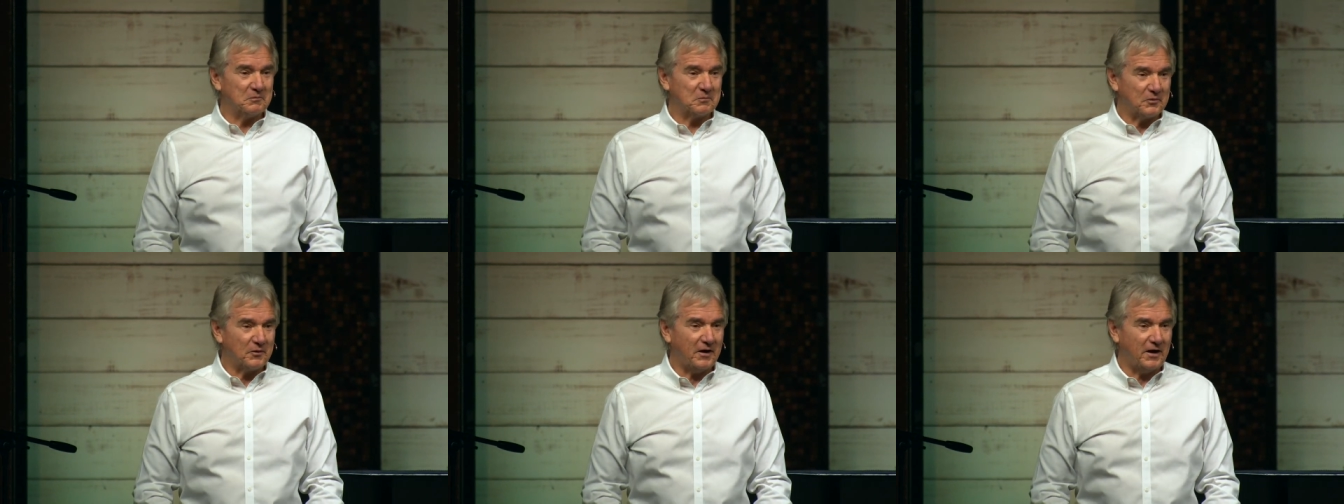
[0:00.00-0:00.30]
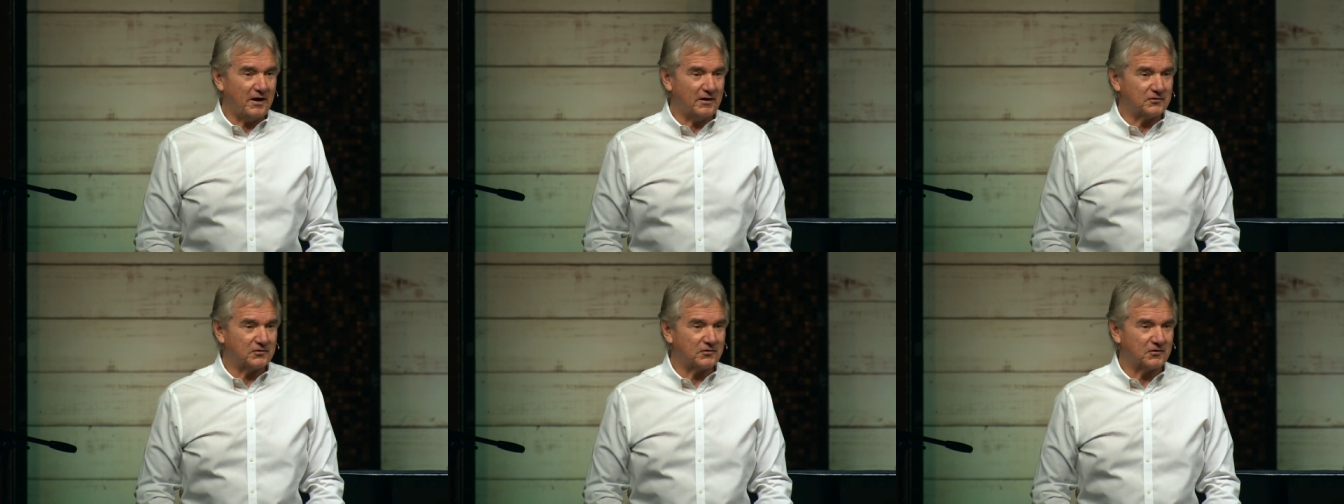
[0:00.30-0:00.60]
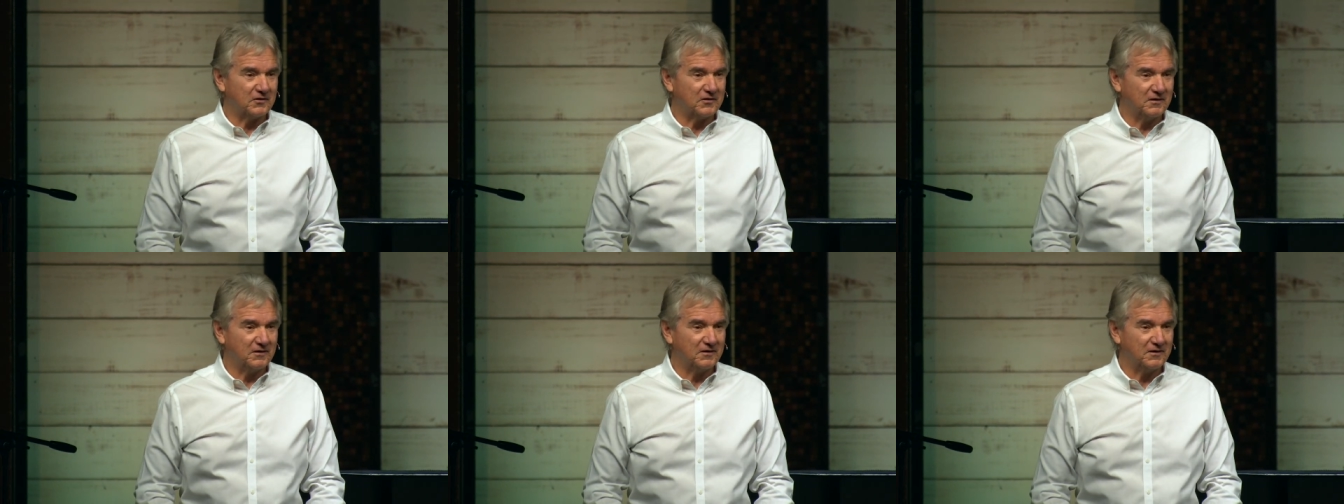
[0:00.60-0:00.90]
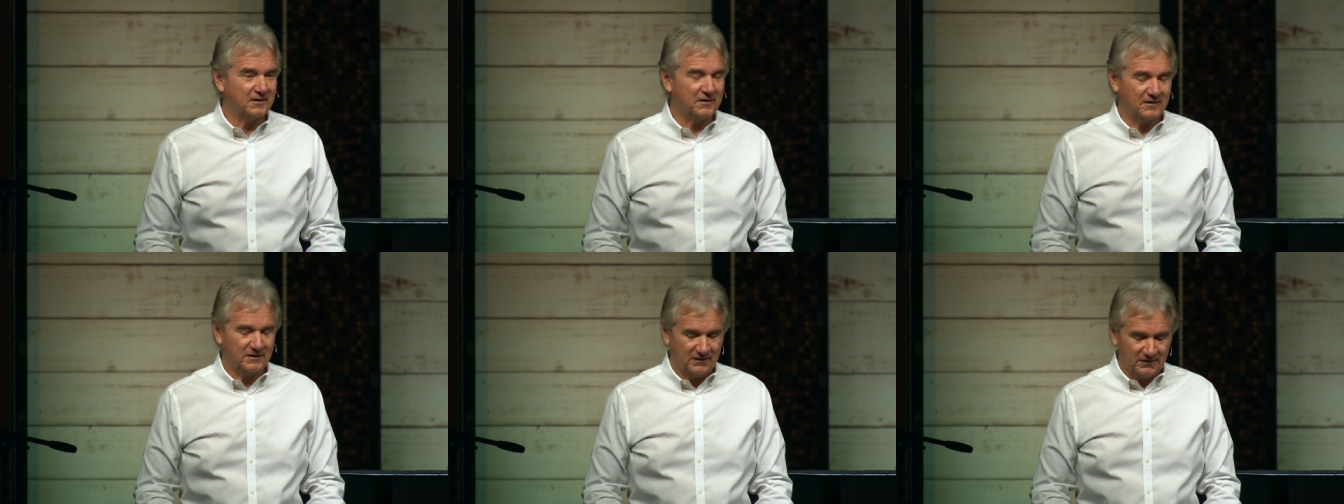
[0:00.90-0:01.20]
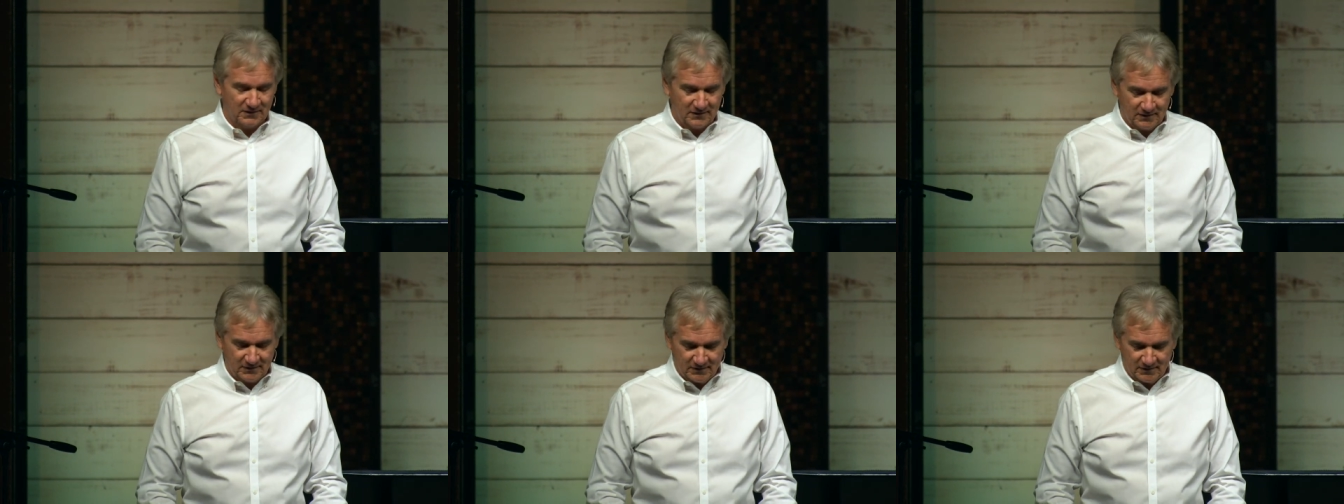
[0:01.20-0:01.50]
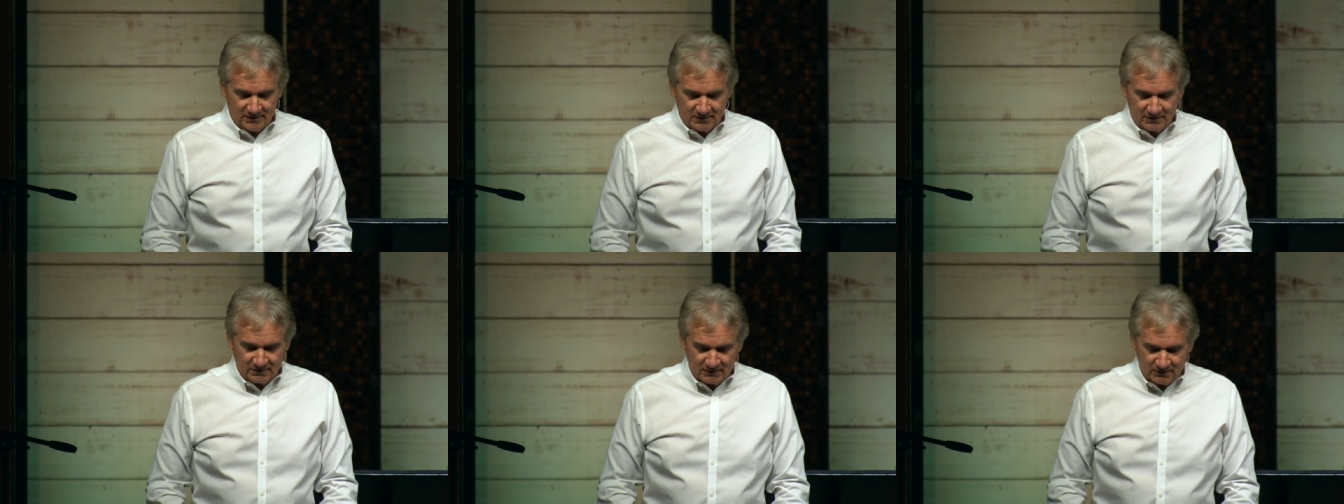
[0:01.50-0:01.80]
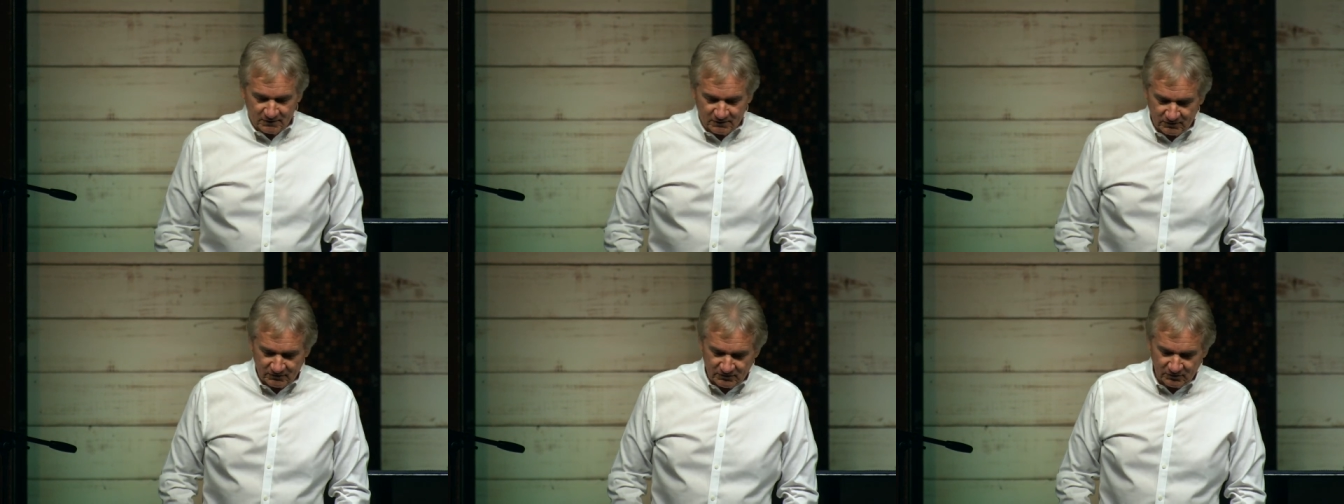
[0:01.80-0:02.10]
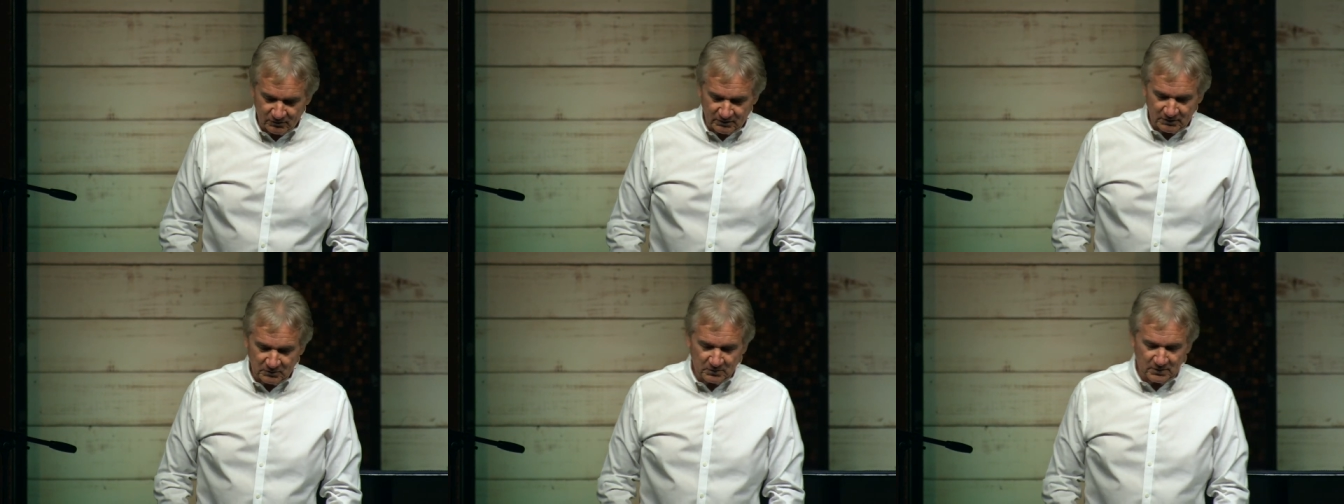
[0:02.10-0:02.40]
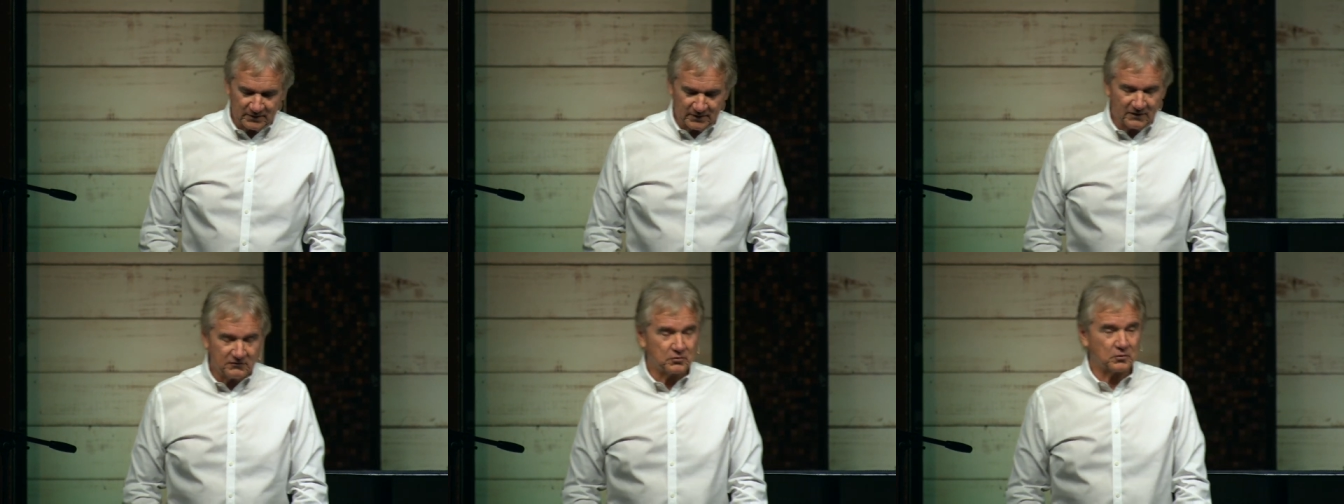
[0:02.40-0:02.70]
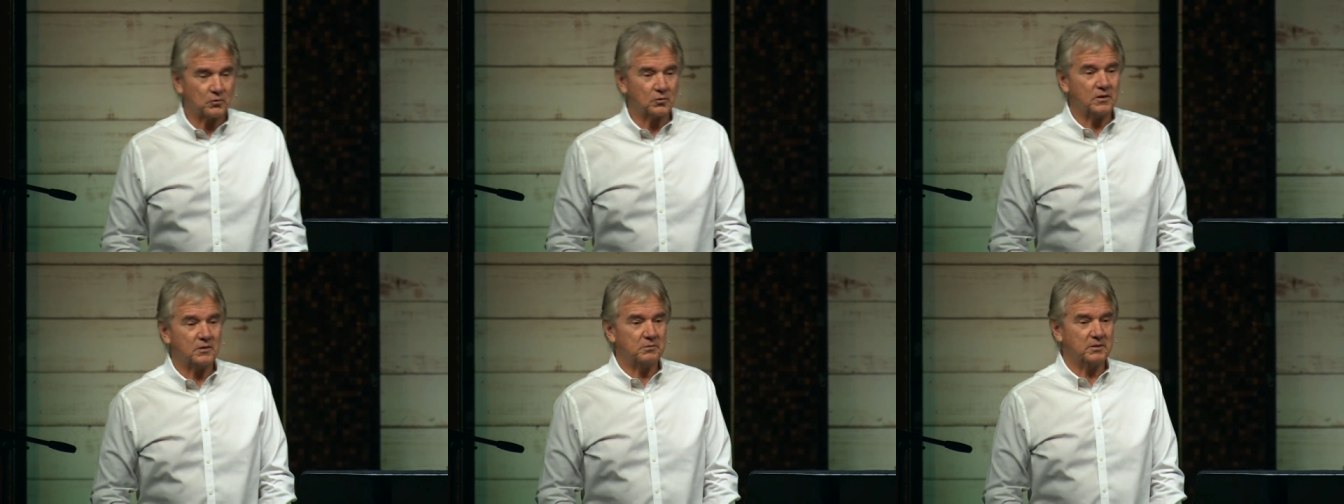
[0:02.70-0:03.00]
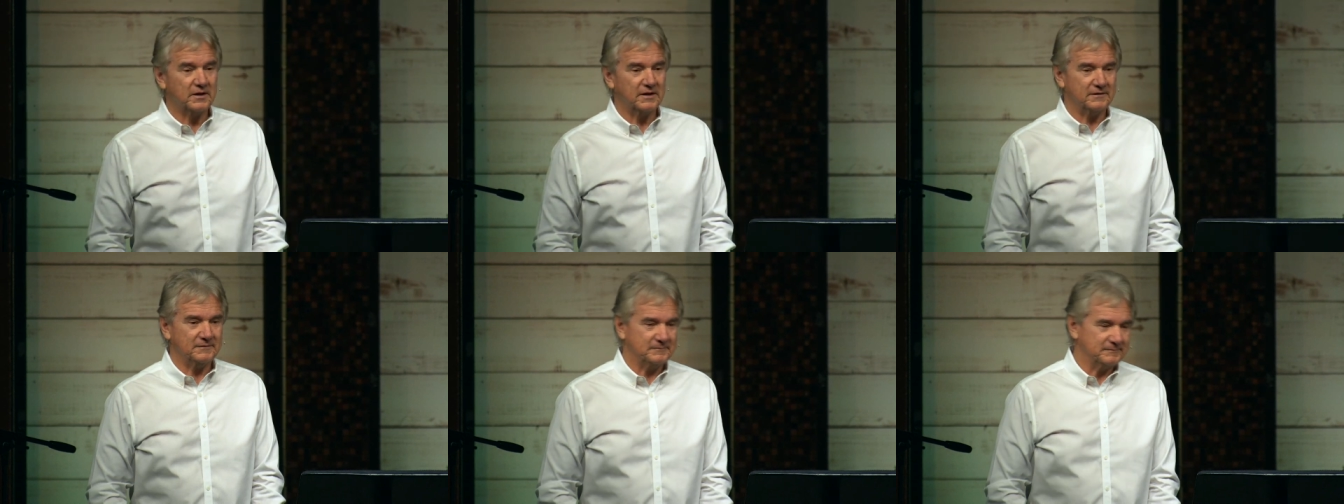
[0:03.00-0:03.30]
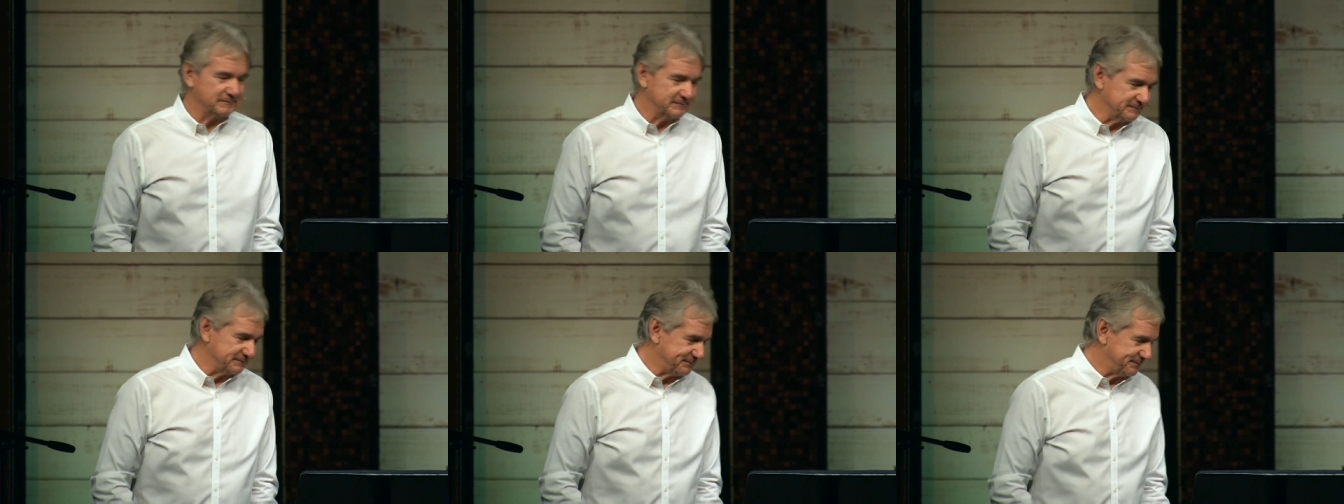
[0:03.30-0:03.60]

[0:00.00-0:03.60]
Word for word: impressed. So, anyway, that's where we've been.